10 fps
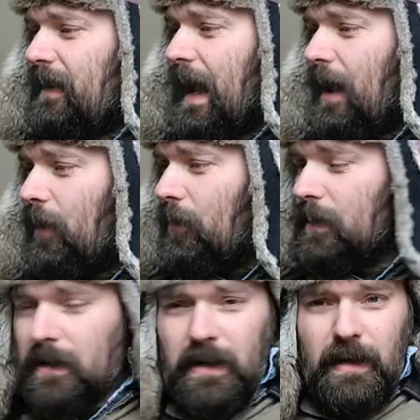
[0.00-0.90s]
how
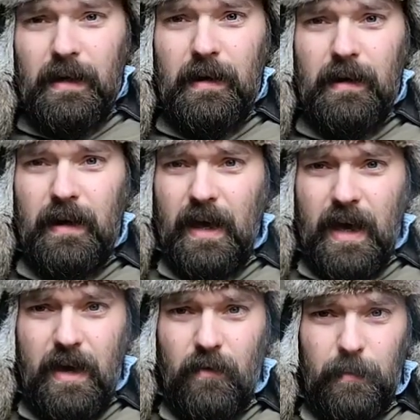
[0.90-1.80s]

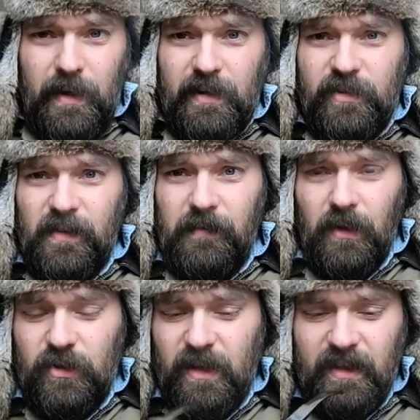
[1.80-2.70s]
everybody is just full
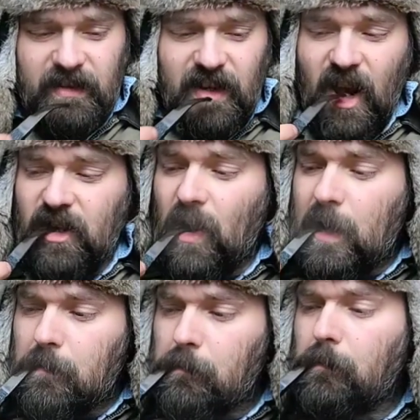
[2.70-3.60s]
of shit these days.
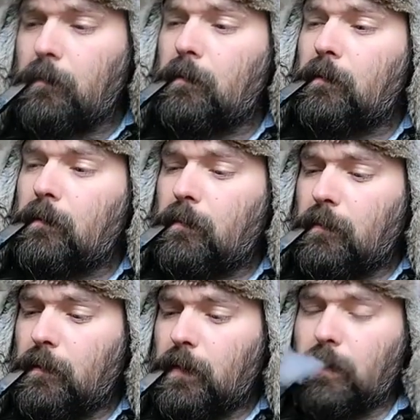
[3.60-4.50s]

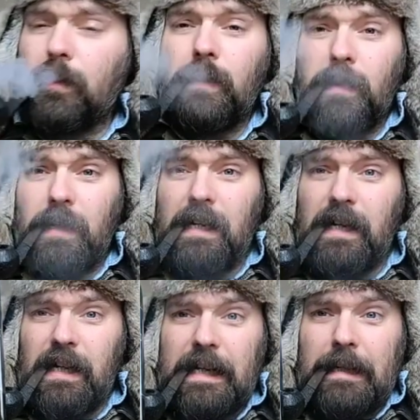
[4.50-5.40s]
I'm
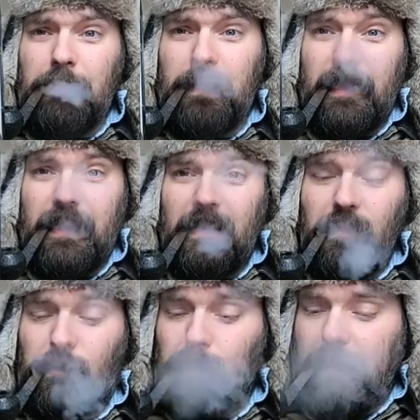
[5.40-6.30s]
going to need a
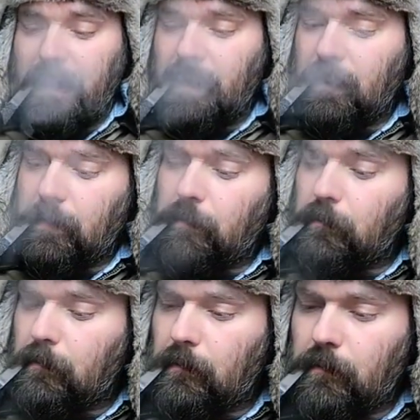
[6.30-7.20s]
drink.
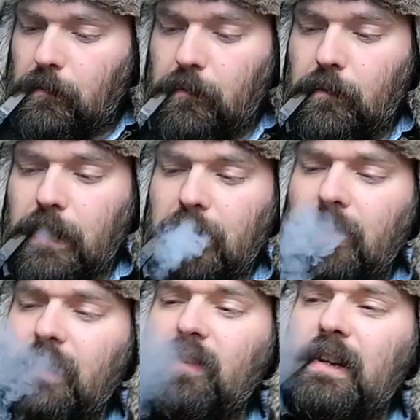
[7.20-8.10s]
And
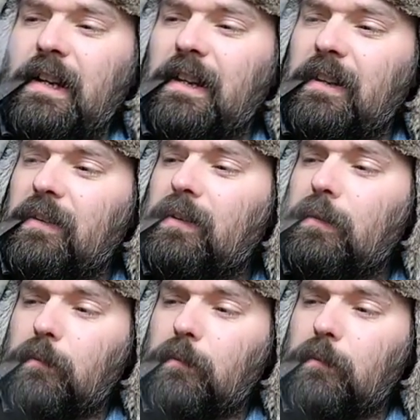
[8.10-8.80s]
this is